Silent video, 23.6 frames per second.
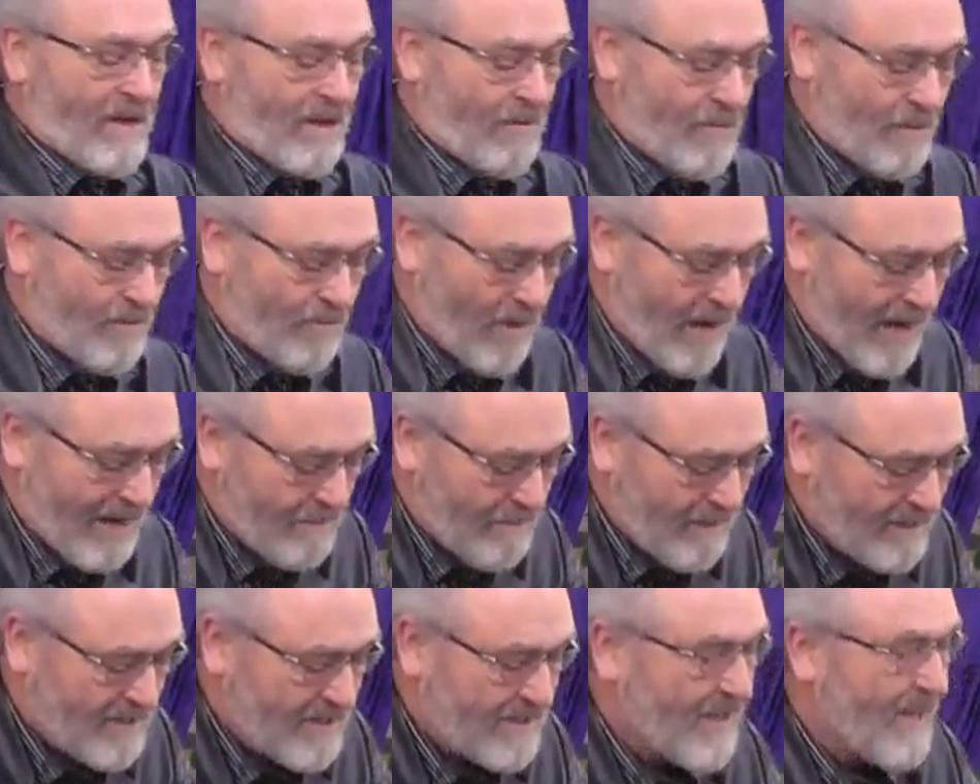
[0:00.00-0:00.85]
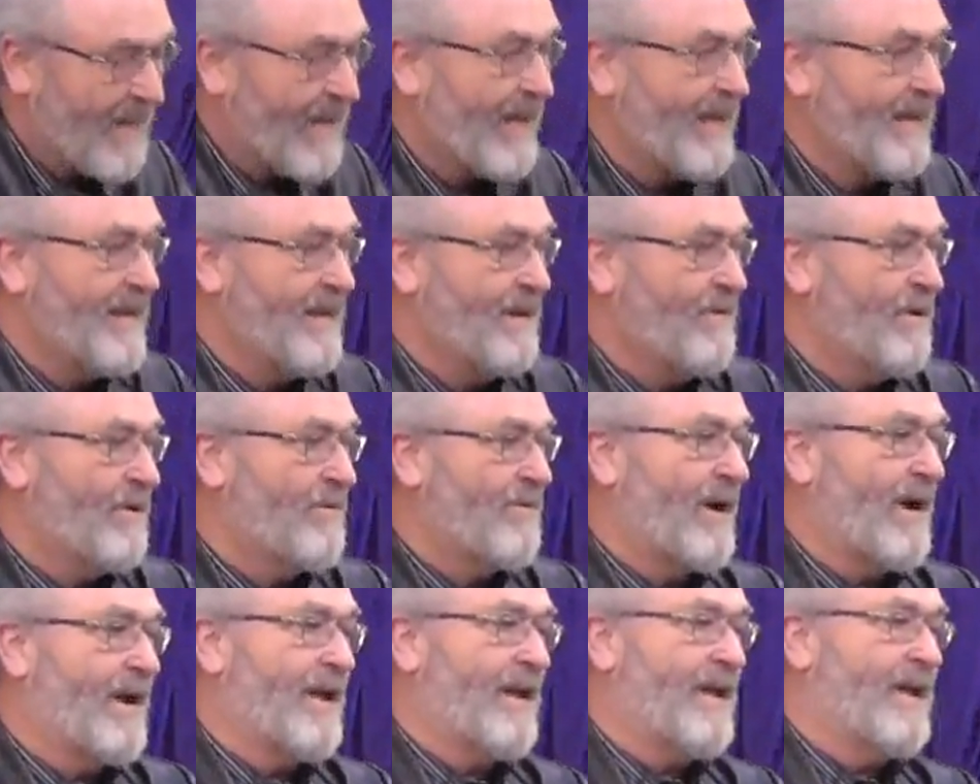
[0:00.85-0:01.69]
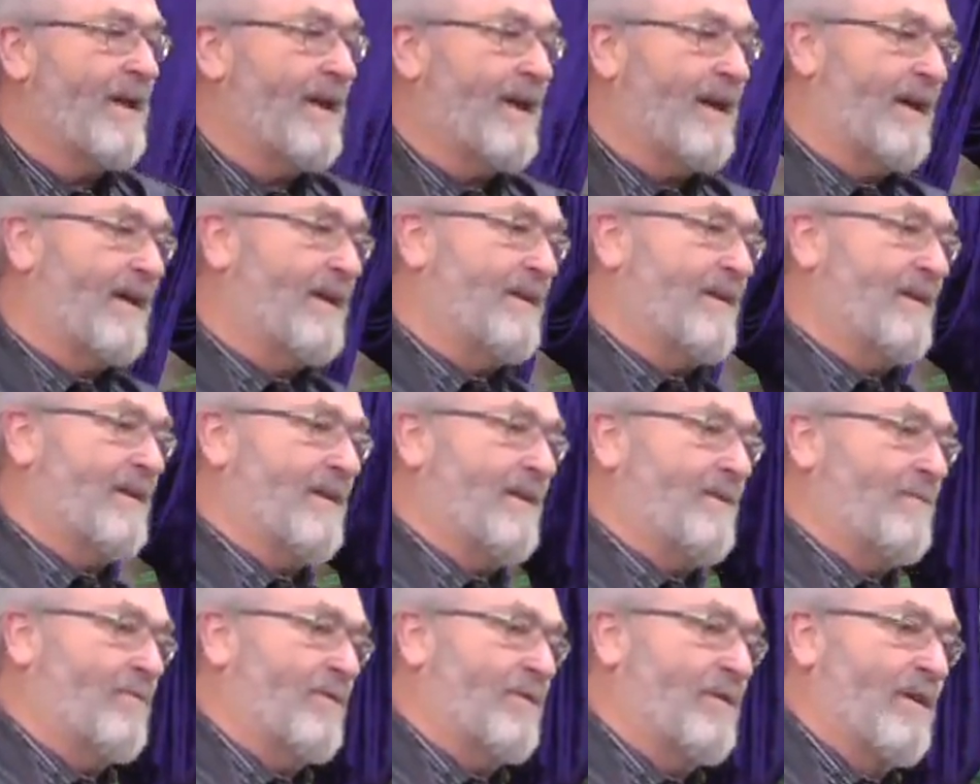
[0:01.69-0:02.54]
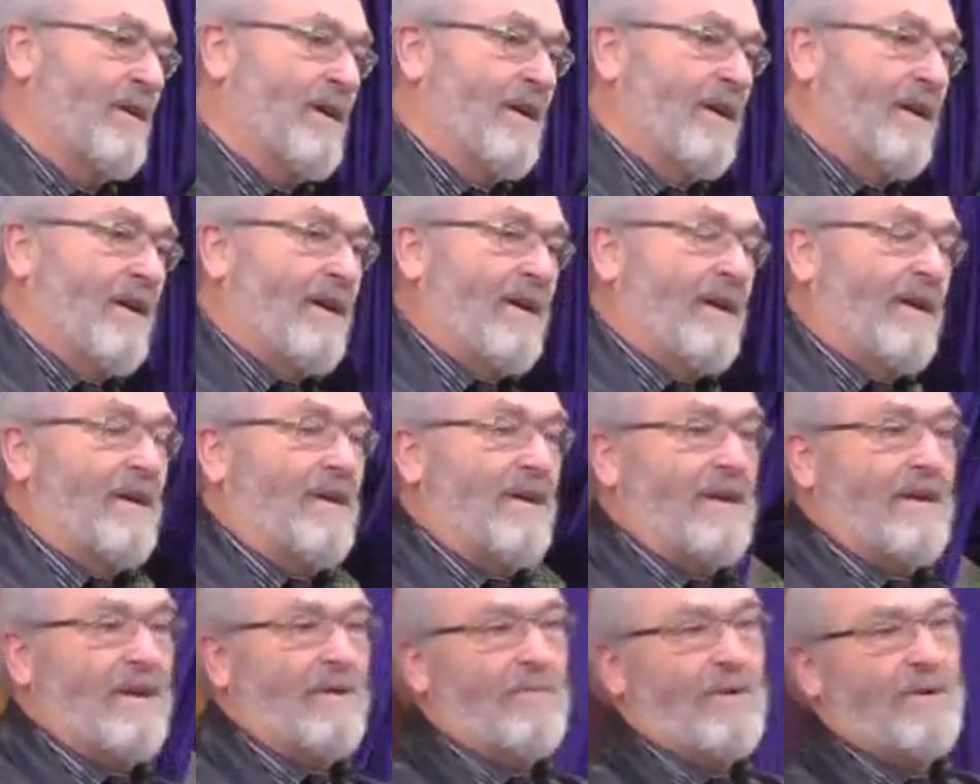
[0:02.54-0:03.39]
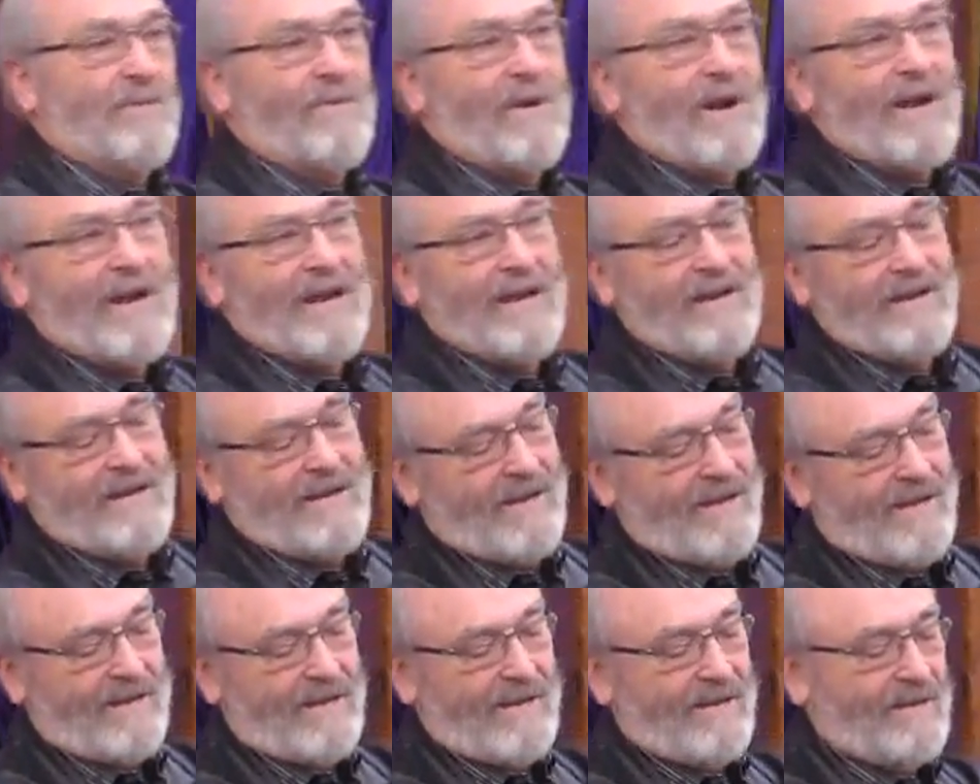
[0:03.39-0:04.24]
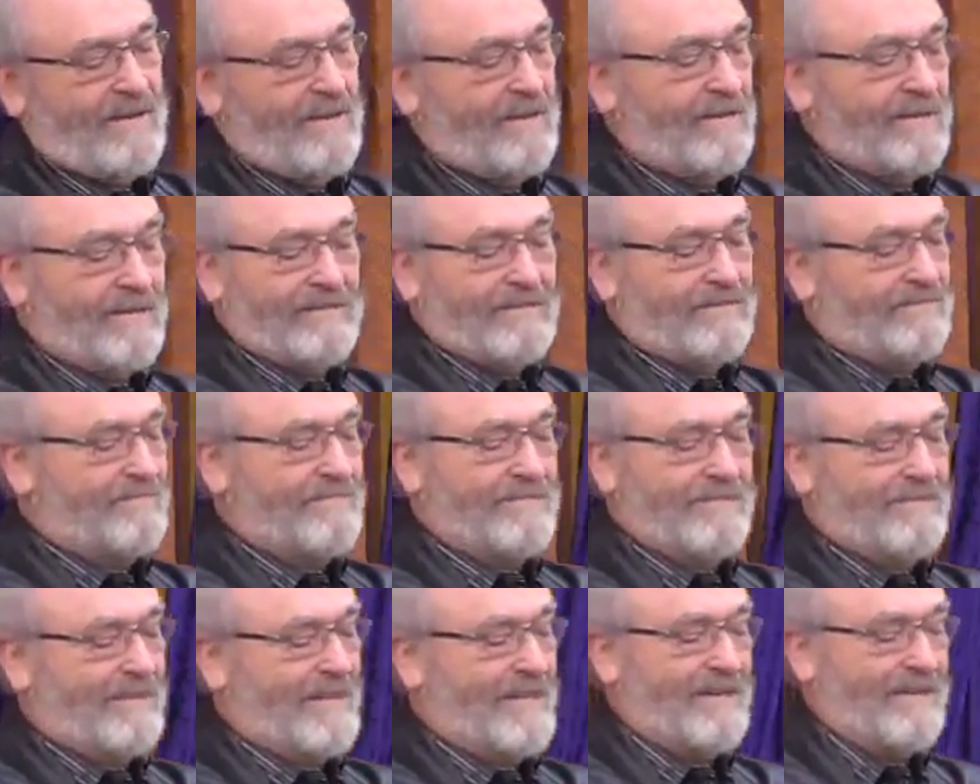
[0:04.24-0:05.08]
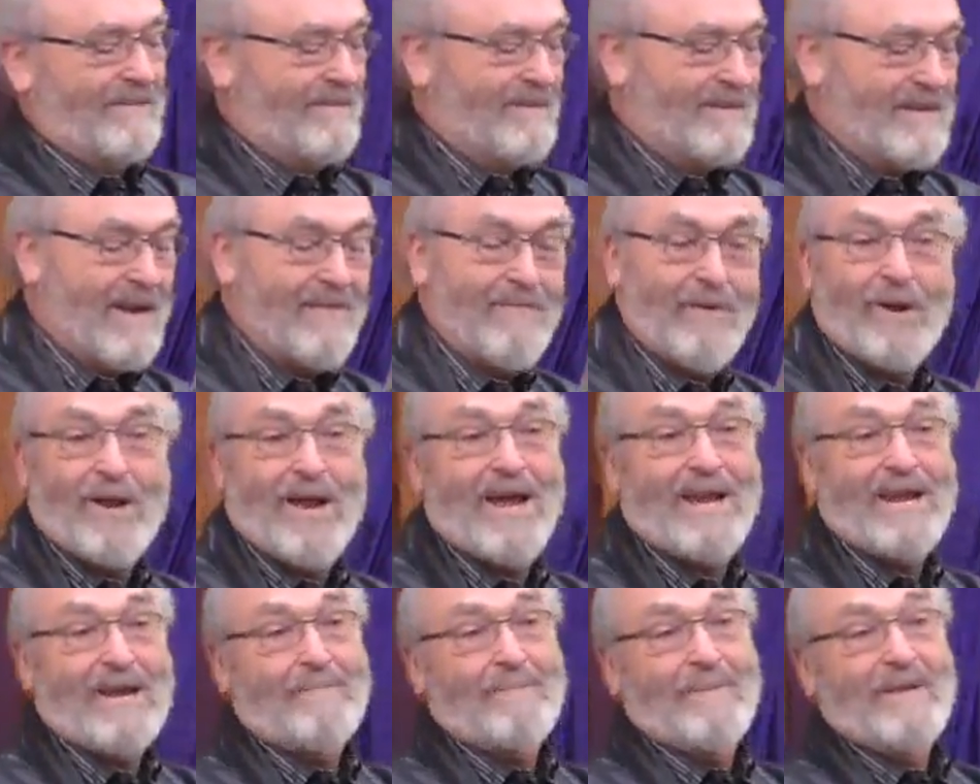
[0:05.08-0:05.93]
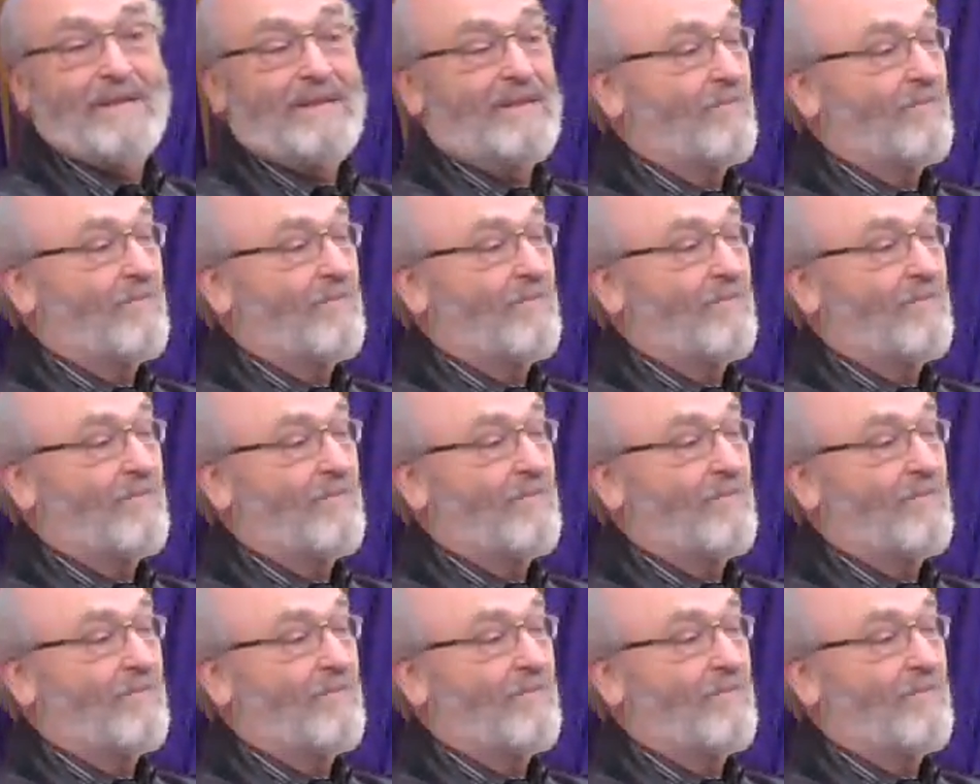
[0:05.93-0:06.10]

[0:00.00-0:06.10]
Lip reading: He would ride beside, he would ride ahead, he would ride, never got up